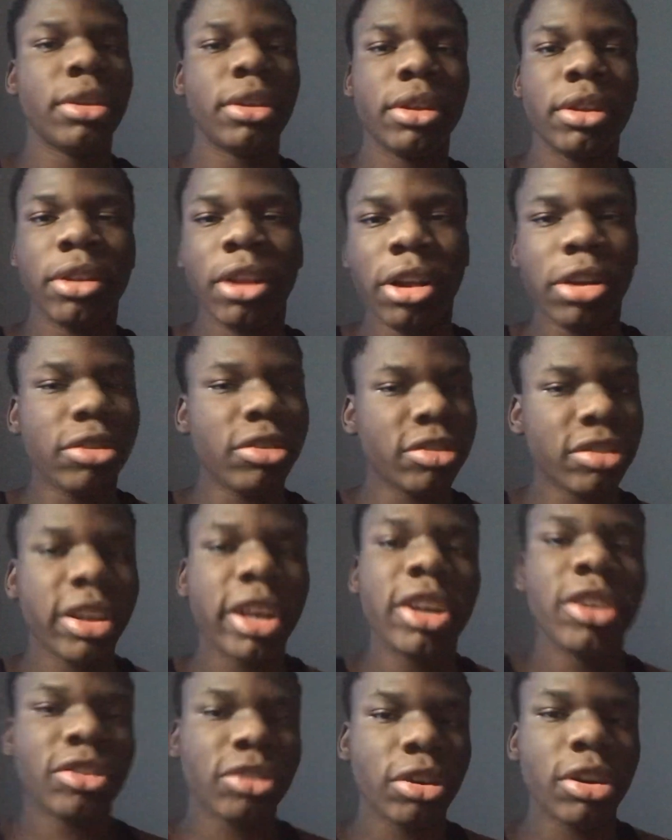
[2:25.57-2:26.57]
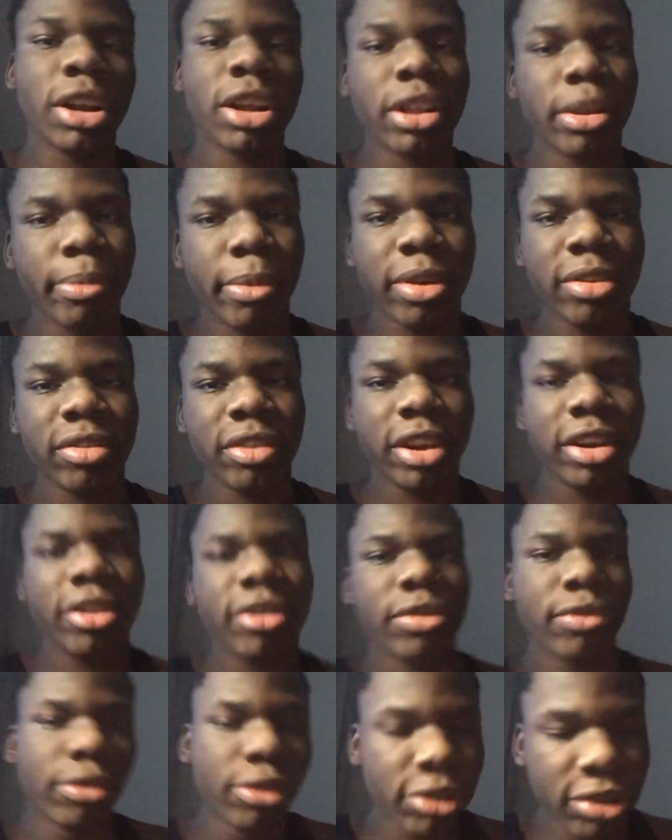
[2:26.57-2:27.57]
Knuckles stages are not the best stages.
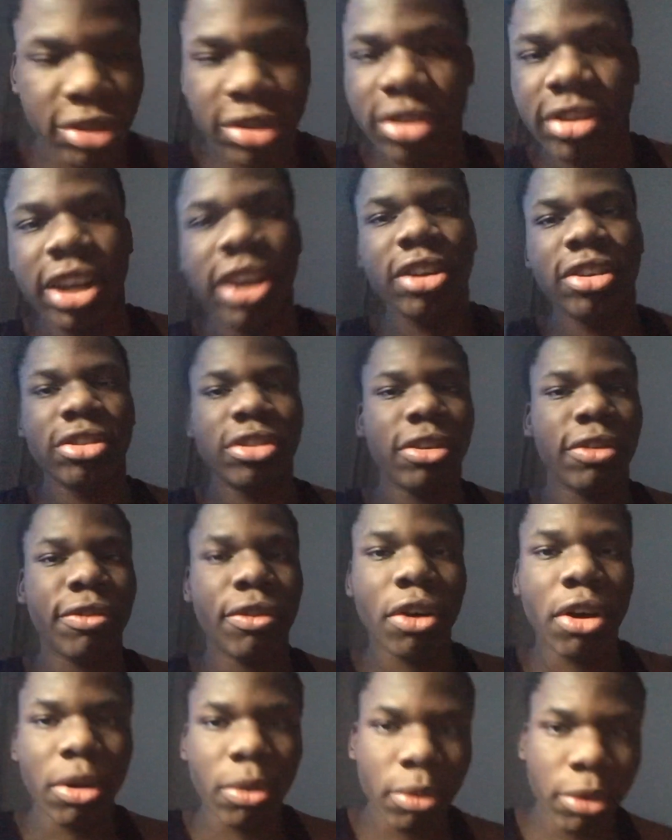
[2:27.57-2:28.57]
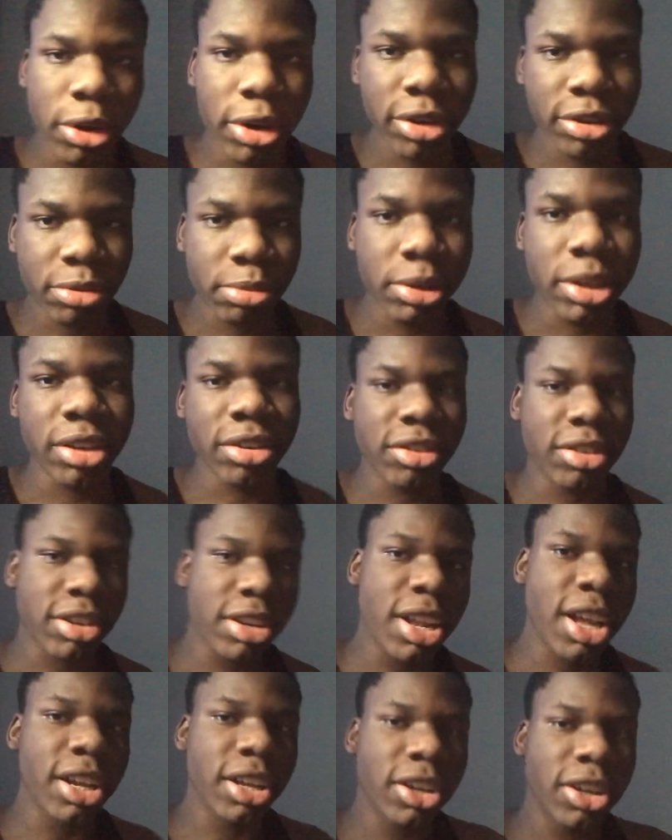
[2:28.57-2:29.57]
Rouge's stages are far worse because they're
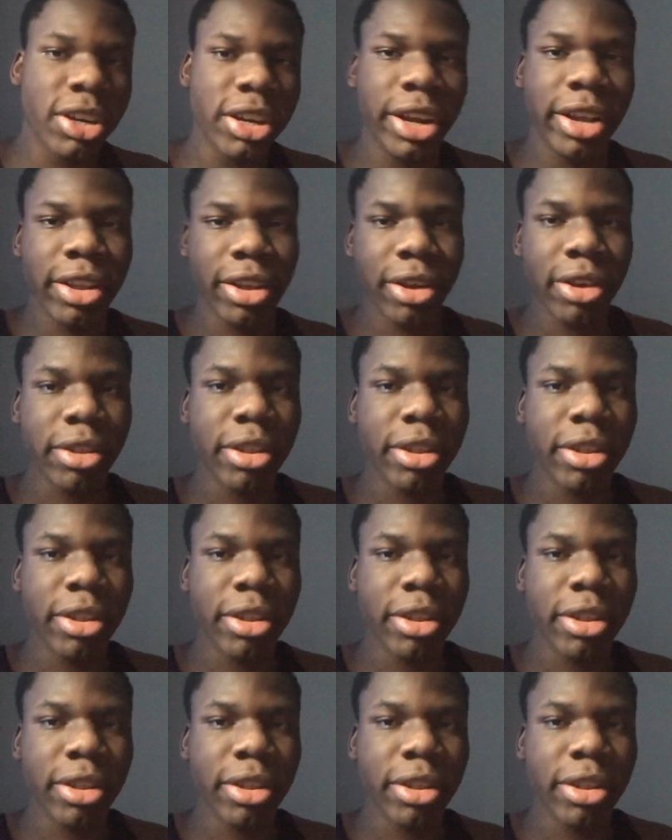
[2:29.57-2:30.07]
not good either.